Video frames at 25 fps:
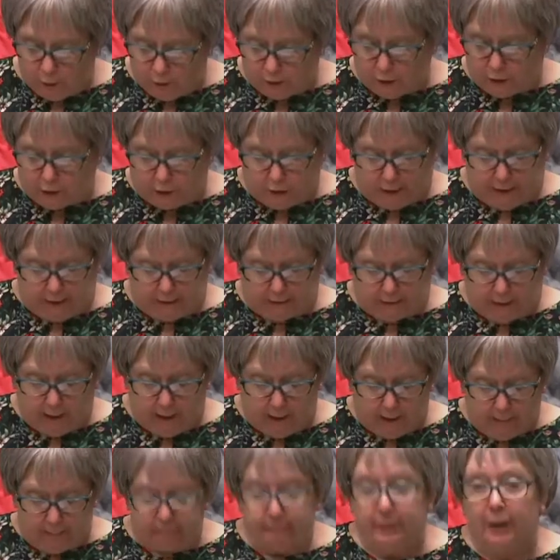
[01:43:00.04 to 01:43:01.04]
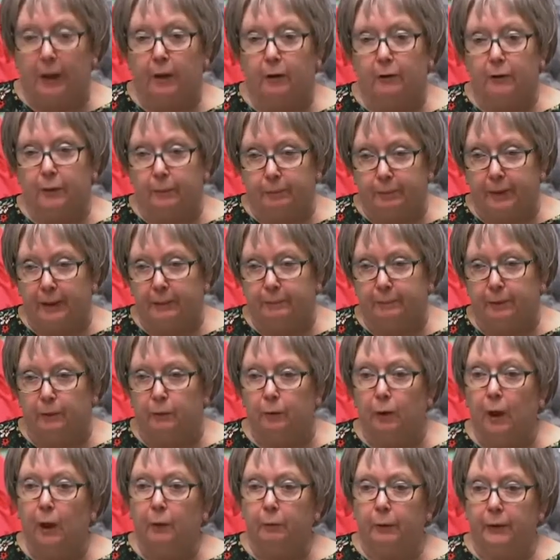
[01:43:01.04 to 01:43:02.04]
won't she empower the
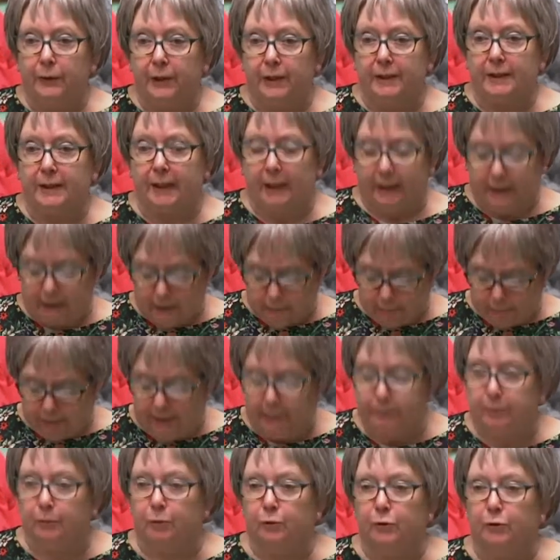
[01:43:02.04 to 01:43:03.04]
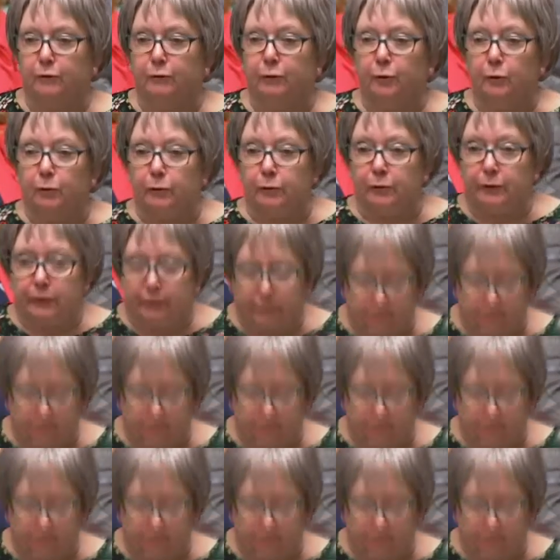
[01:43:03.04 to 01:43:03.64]
people with a second people's vote?